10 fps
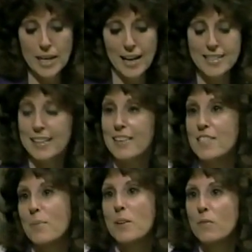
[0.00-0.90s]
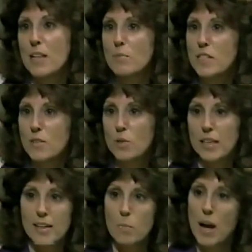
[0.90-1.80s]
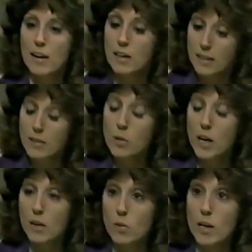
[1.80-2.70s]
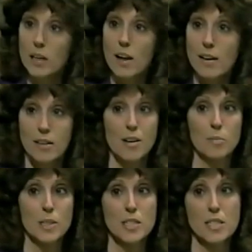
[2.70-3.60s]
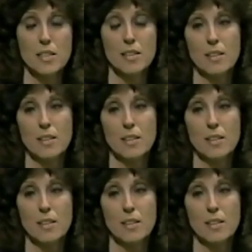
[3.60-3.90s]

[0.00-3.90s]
we had to leave something for them to do when they get back, and I think we got quite a lot accomplished.